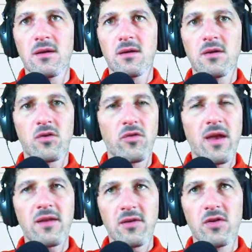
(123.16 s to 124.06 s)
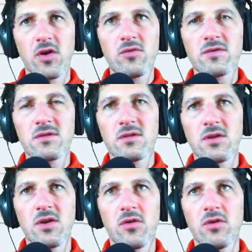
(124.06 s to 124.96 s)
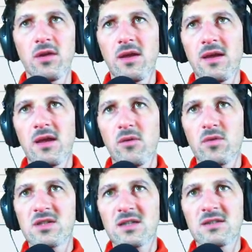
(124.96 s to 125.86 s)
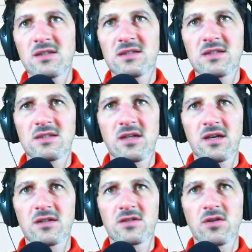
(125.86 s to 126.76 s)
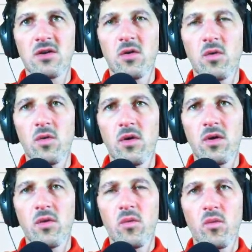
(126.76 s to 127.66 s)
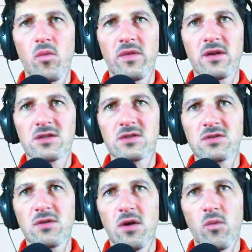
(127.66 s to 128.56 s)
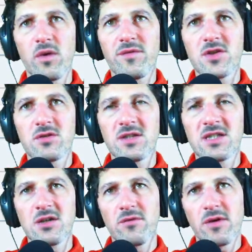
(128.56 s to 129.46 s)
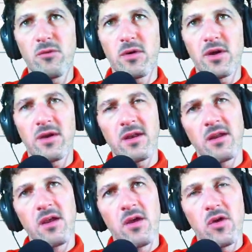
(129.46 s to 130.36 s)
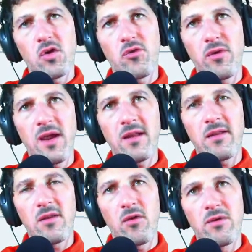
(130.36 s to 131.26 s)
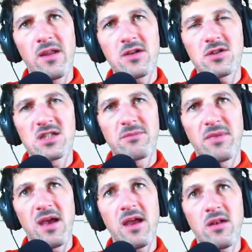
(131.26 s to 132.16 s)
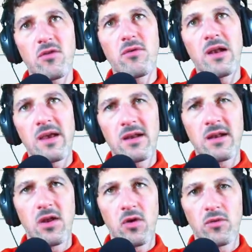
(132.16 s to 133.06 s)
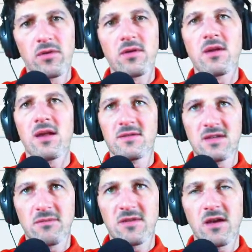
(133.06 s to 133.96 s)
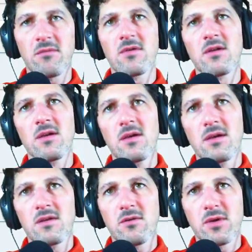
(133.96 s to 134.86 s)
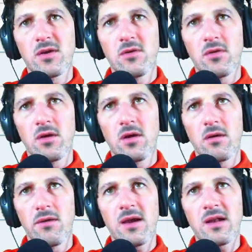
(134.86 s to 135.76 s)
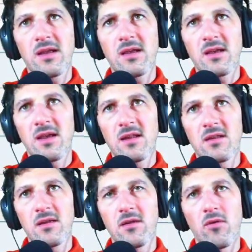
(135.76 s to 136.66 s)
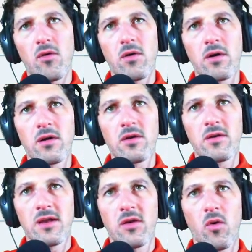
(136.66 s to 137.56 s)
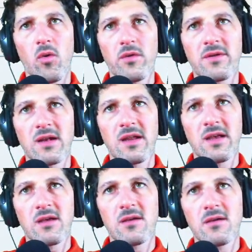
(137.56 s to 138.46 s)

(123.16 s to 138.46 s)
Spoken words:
create a node, which doesn't exist here. So there's one feature in gconfig where you can create a relationship and a related node at the same time. So we do right click or you can hold click